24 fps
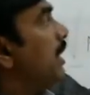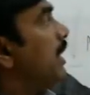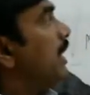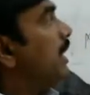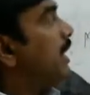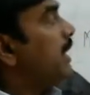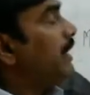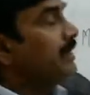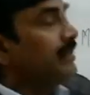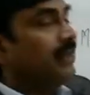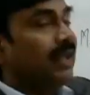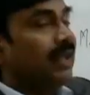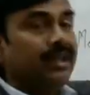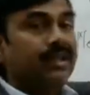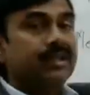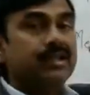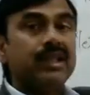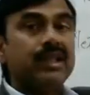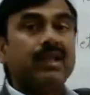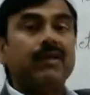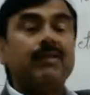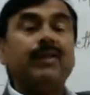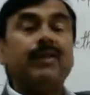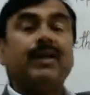In that
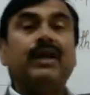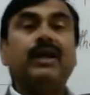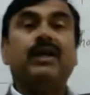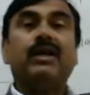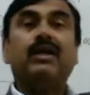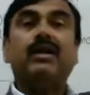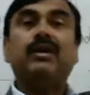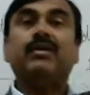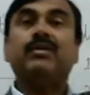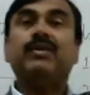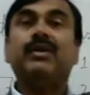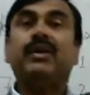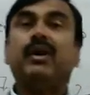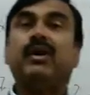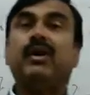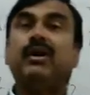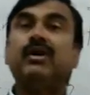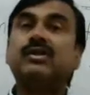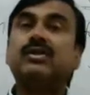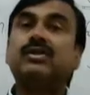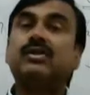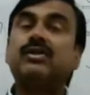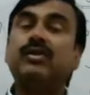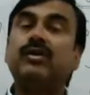segment, we
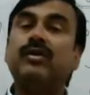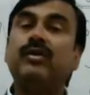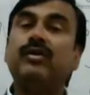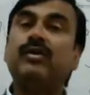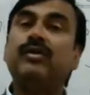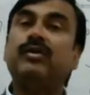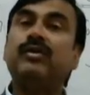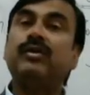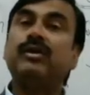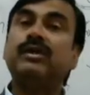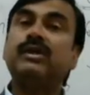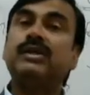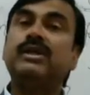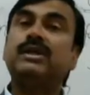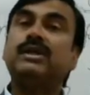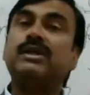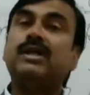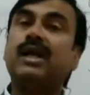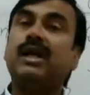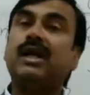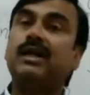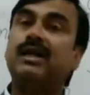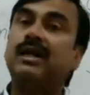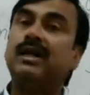also
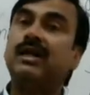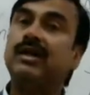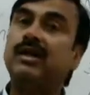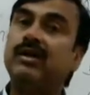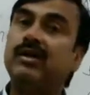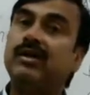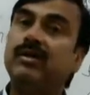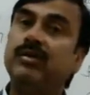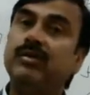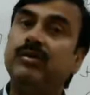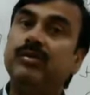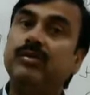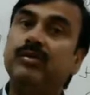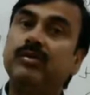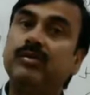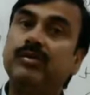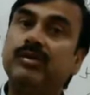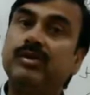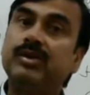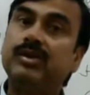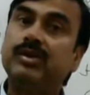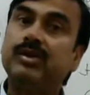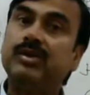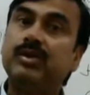started to
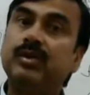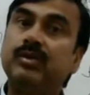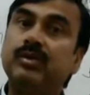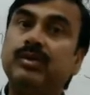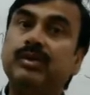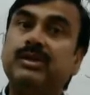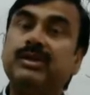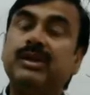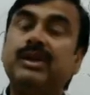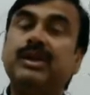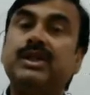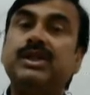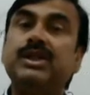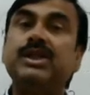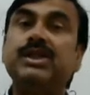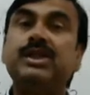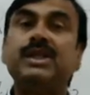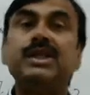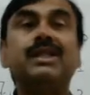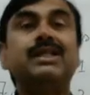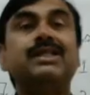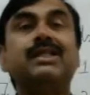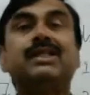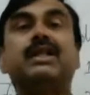choose the
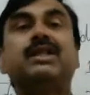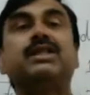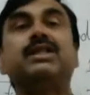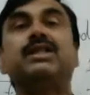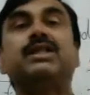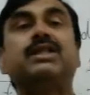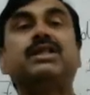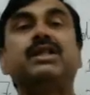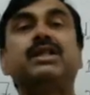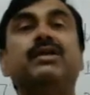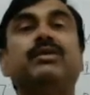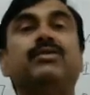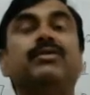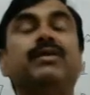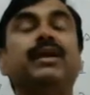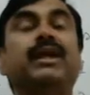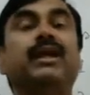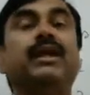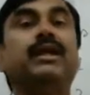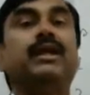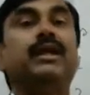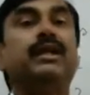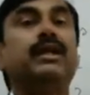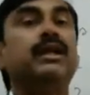disease resistant
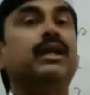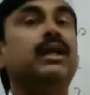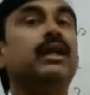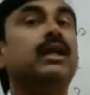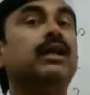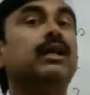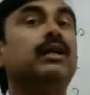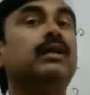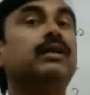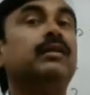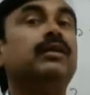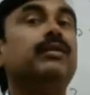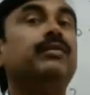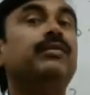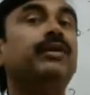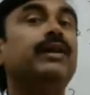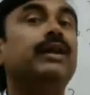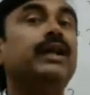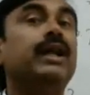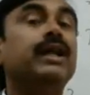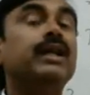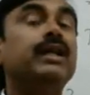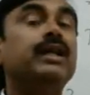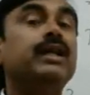variety. The
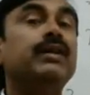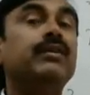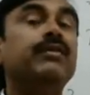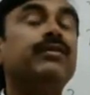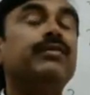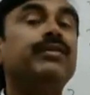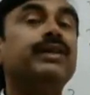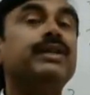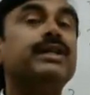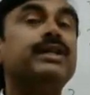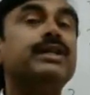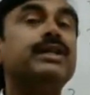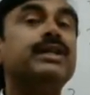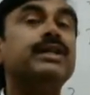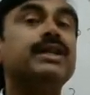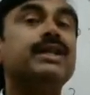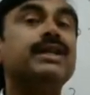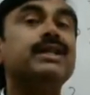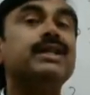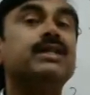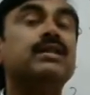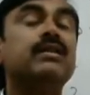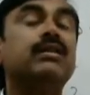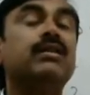variety which
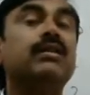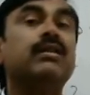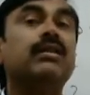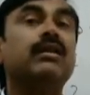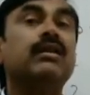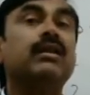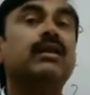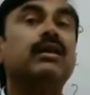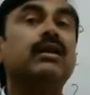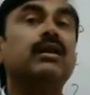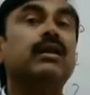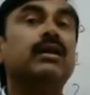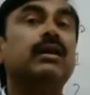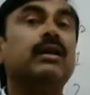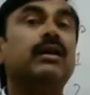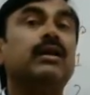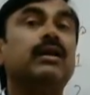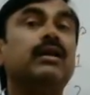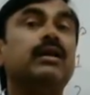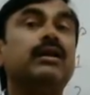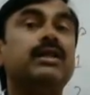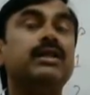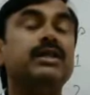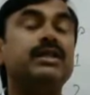is
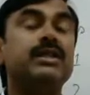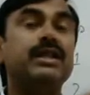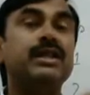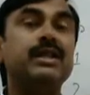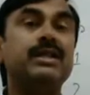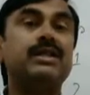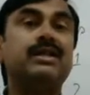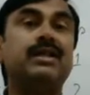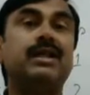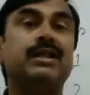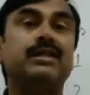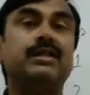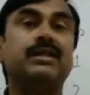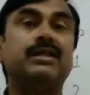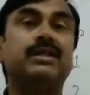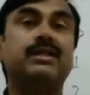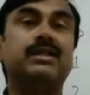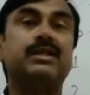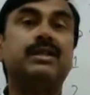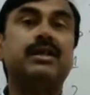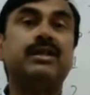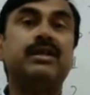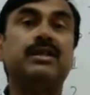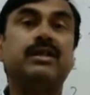disease
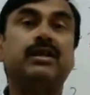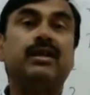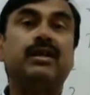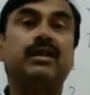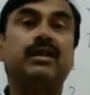resistant,